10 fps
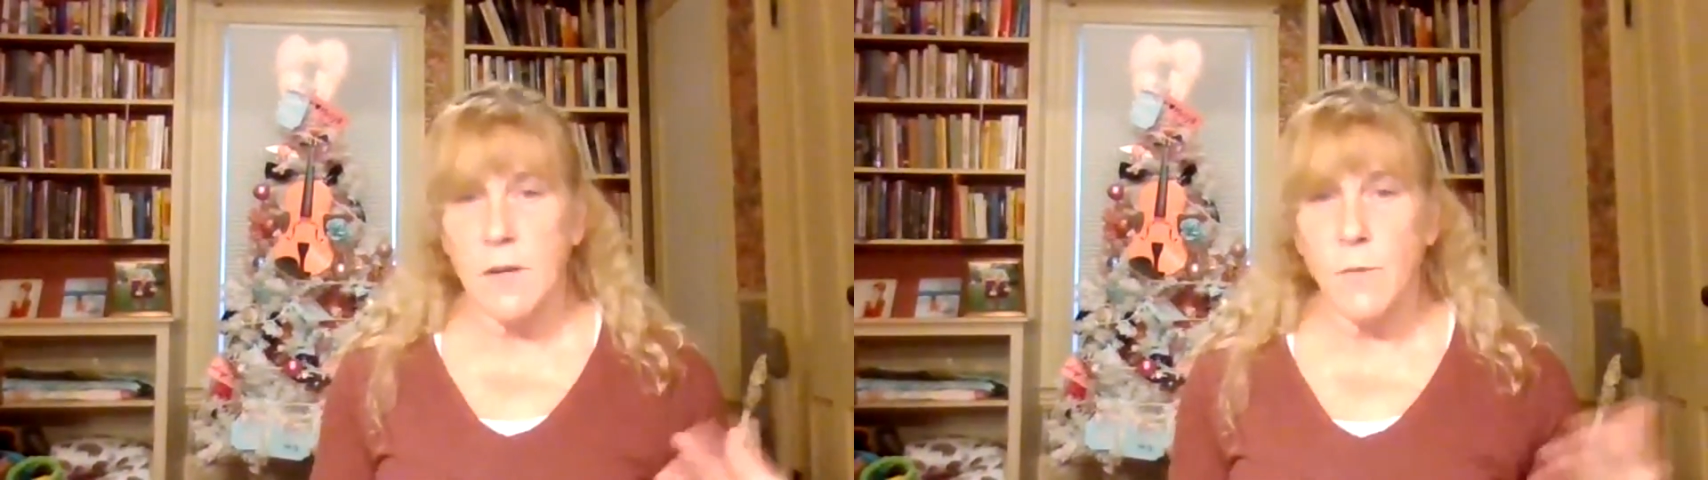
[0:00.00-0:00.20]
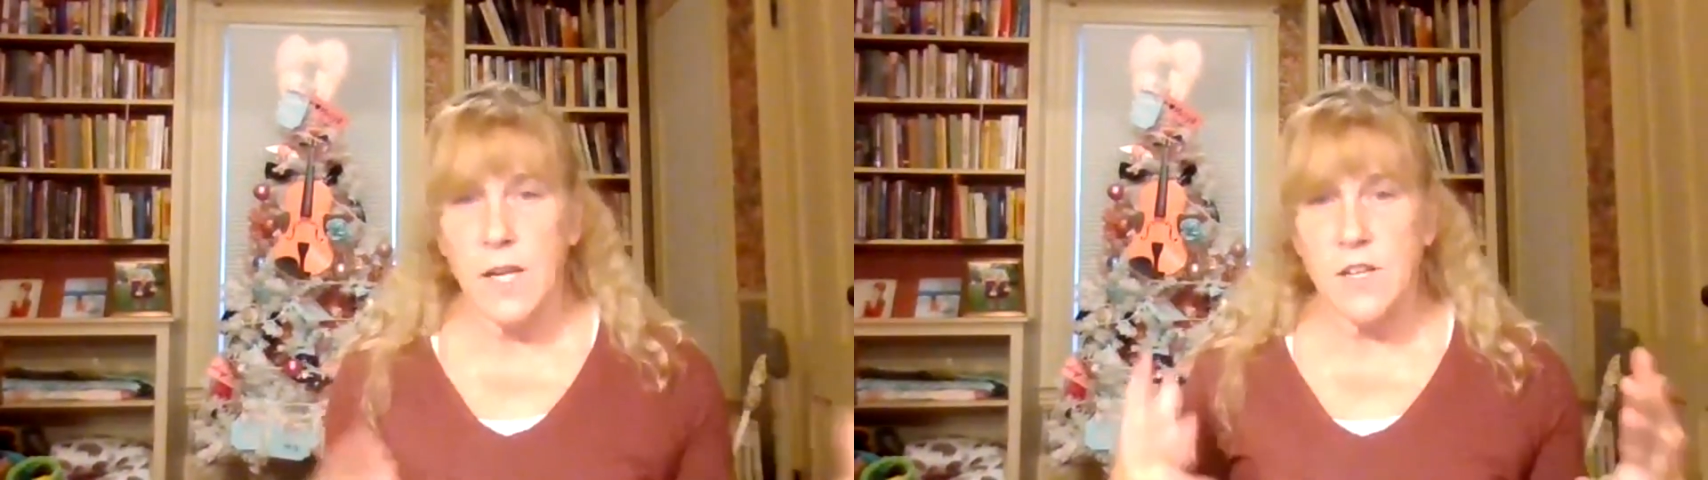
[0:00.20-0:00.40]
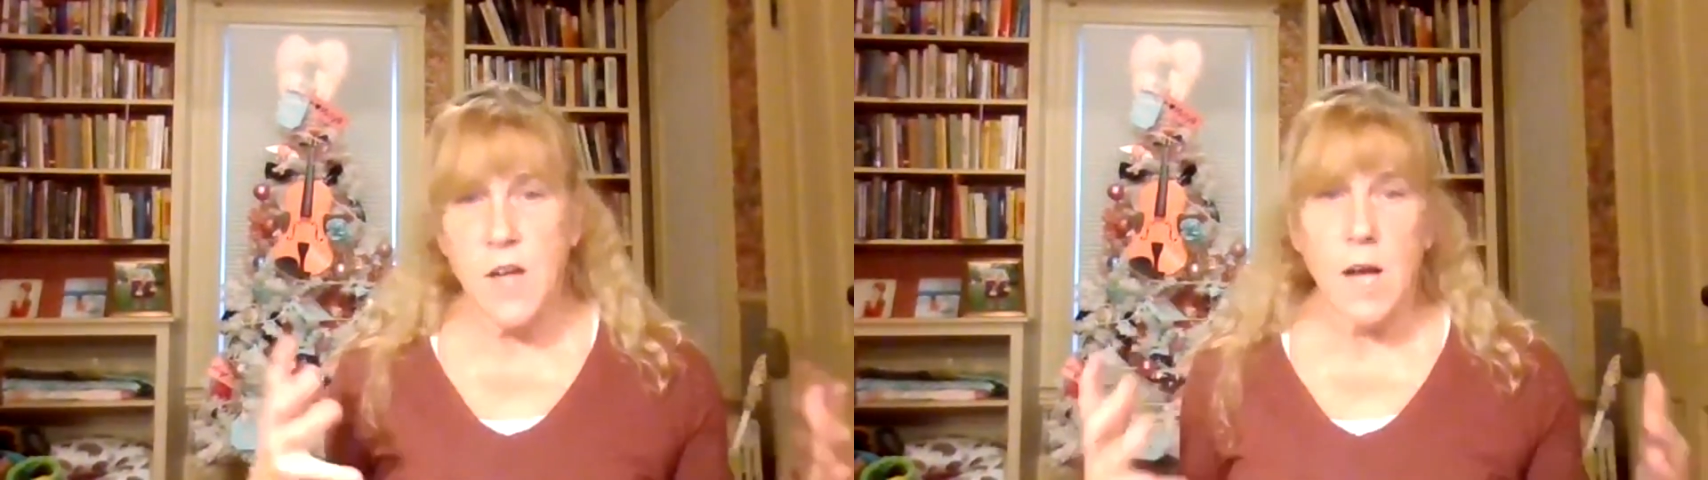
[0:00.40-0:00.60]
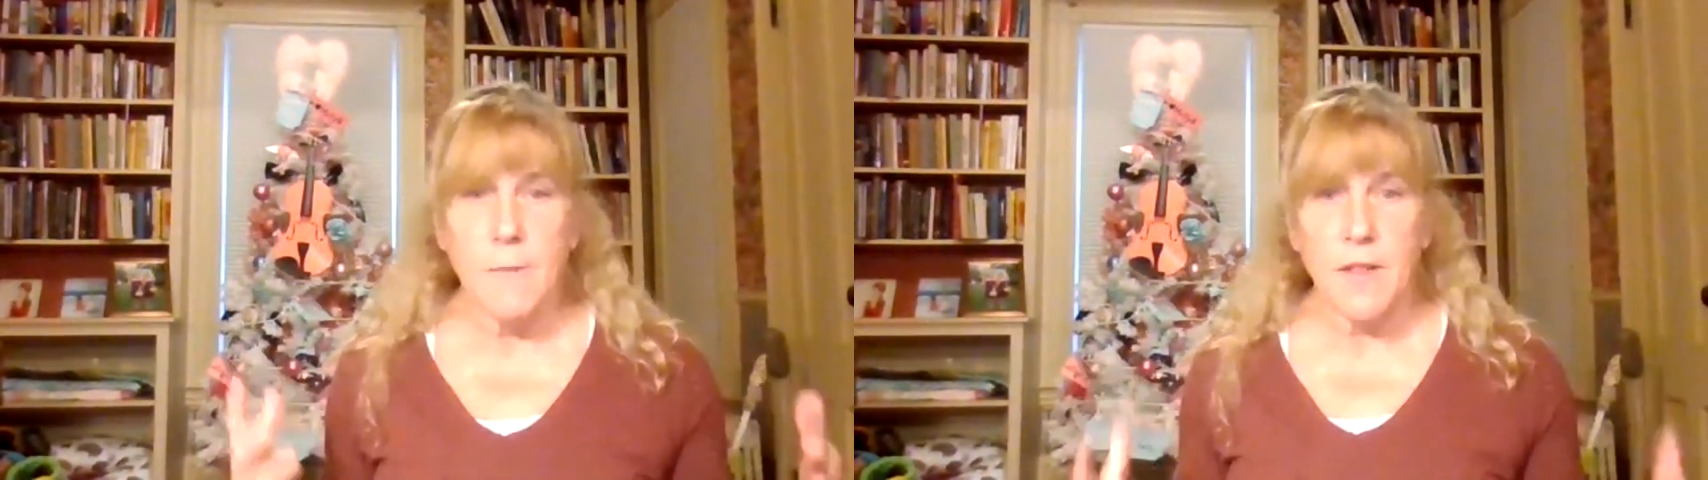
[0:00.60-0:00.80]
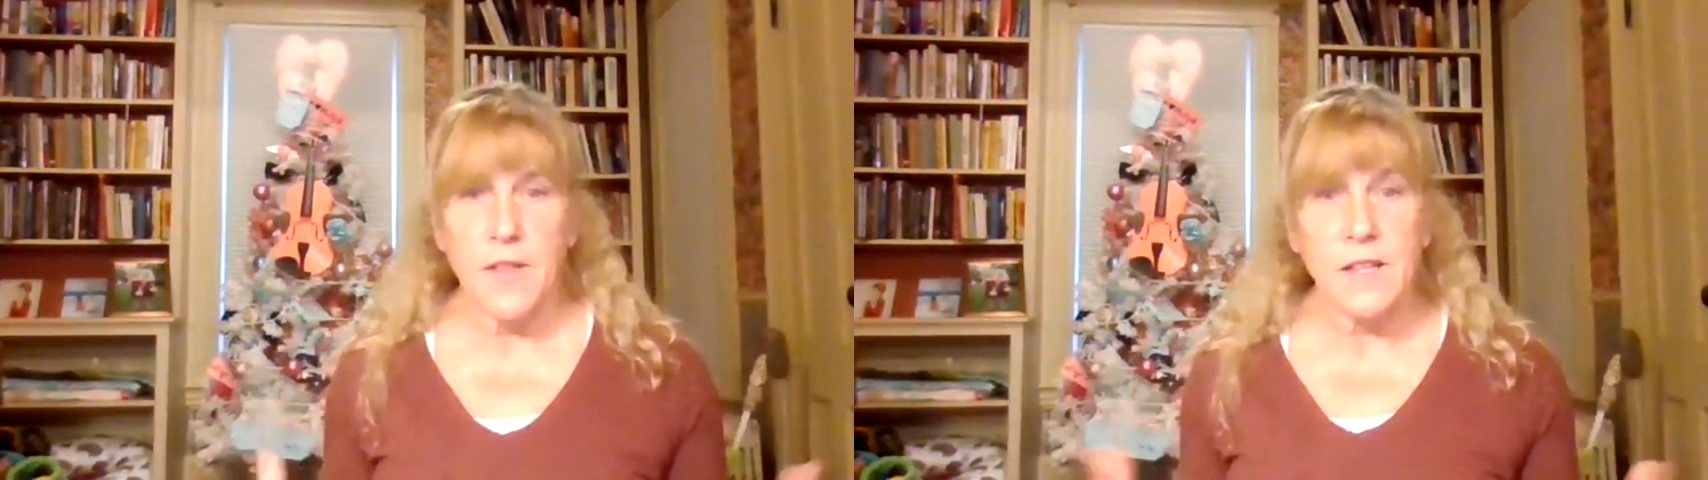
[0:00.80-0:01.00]
and we could talk
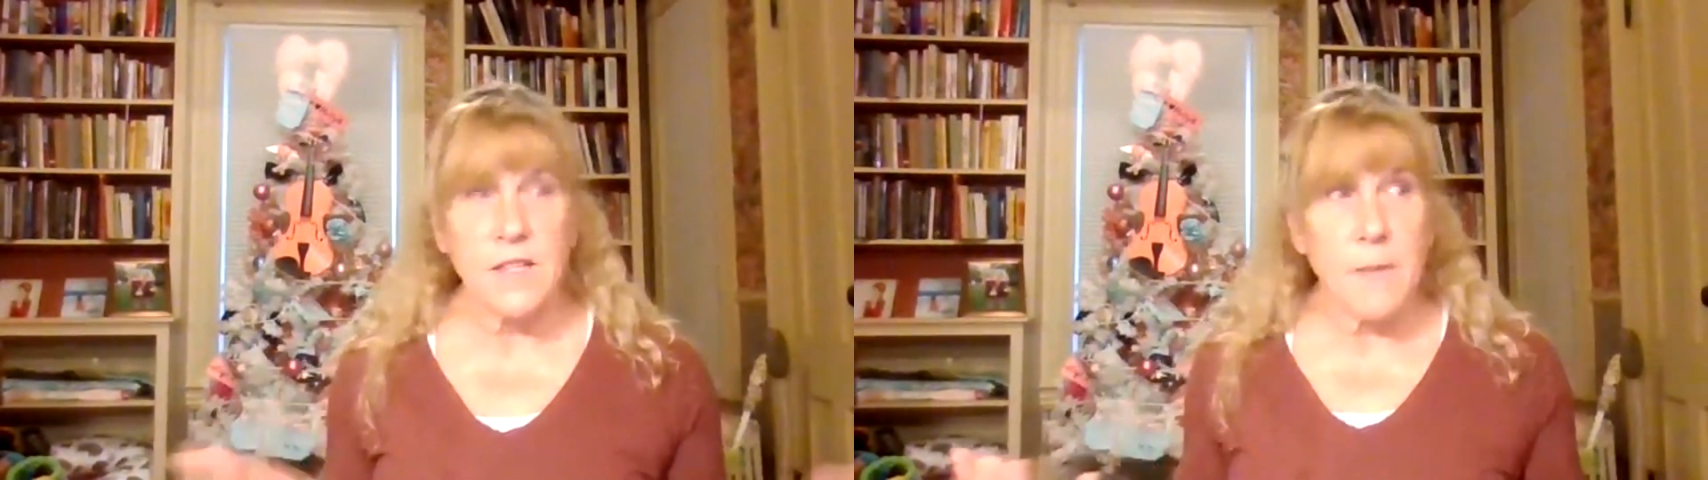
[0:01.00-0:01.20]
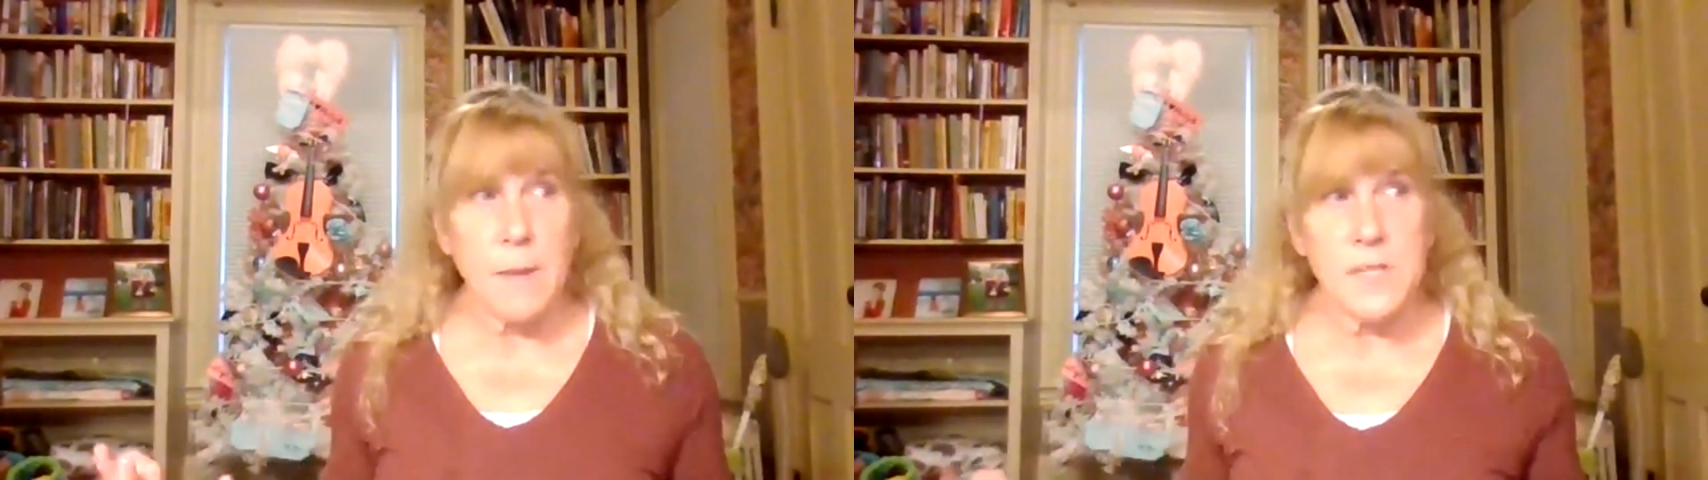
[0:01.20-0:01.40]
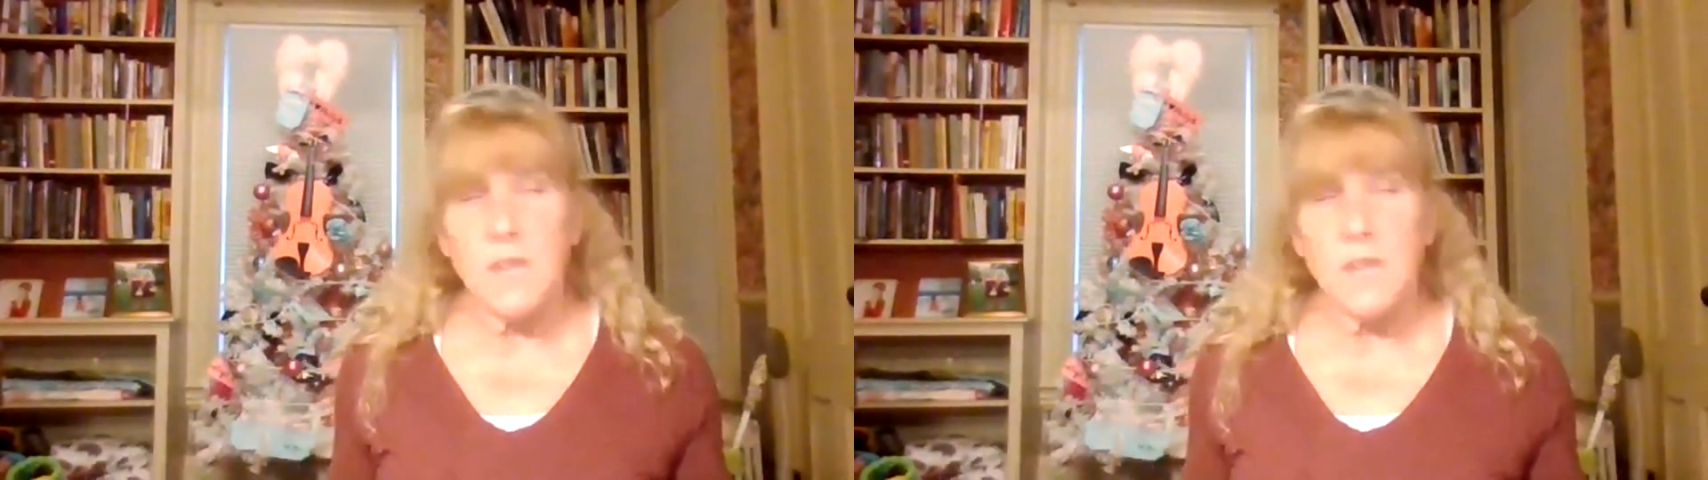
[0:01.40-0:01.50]
about things that might be